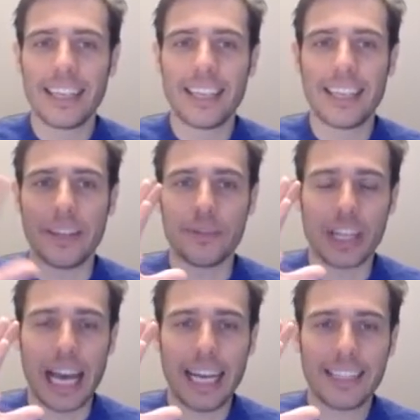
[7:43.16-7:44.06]
gives
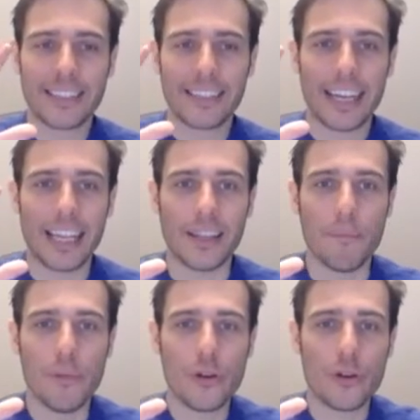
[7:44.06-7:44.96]
light and
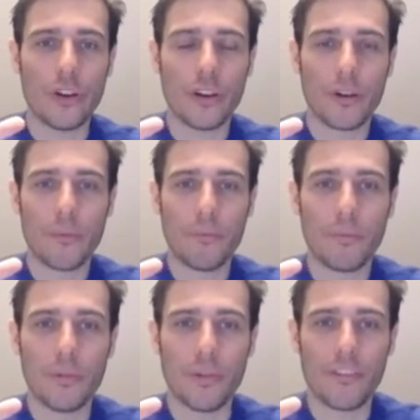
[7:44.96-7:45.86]
the moon
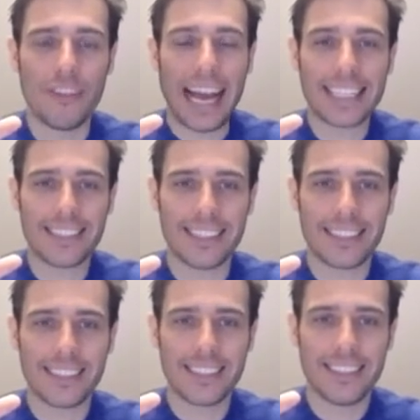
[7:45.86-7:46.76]
reflects
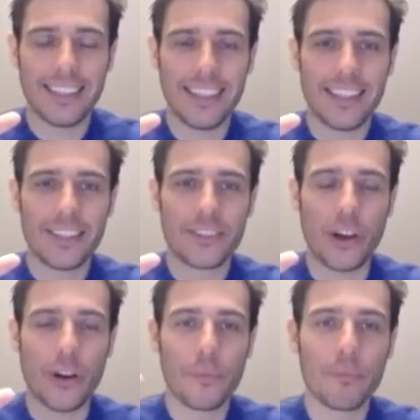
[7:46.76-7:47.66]
it.
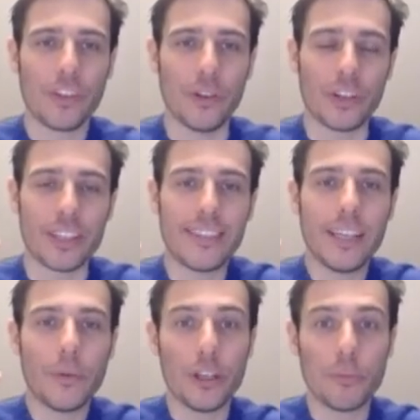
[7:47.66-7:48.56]
So you can
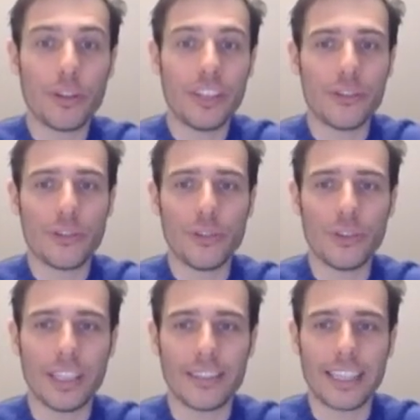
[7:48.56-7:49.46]
see when you put these two
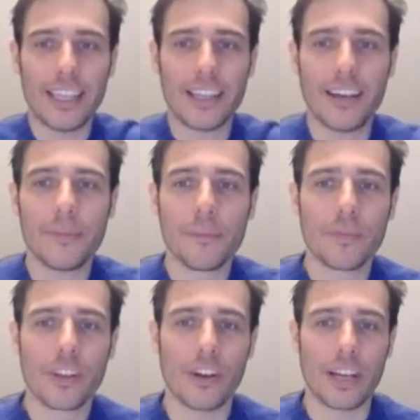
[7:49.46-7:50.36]
things together,
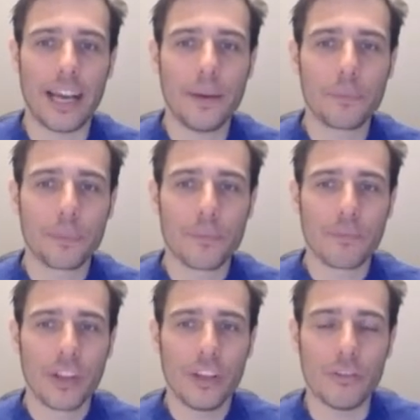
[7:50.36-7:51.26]
okay,
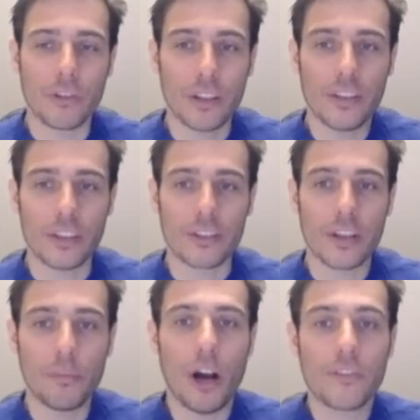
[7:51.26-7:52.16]
you've got this.
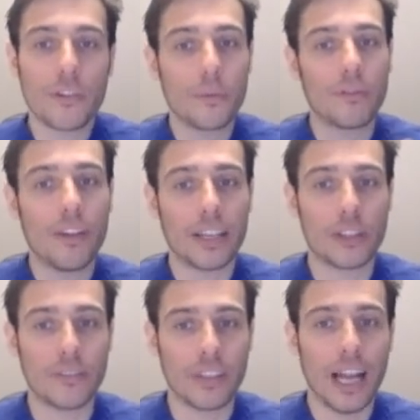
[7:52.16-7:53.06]
Apart from the reflection
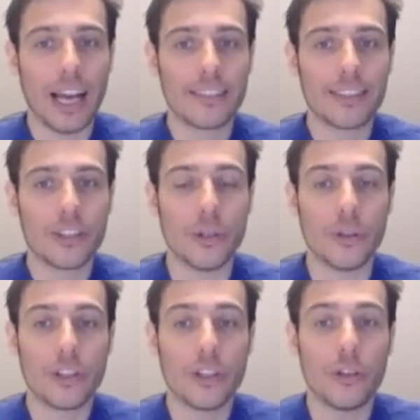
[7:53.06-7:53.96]
of the light, she
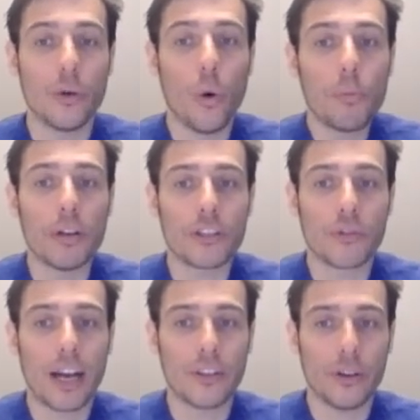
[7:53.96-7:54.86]
orbits
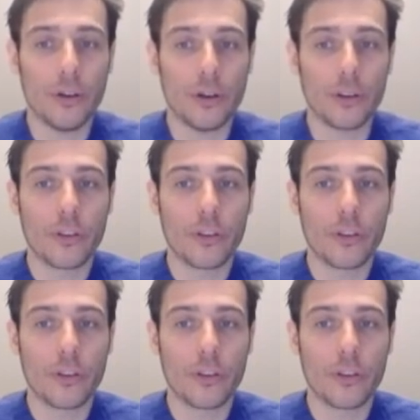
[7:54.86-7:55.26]
around the Earth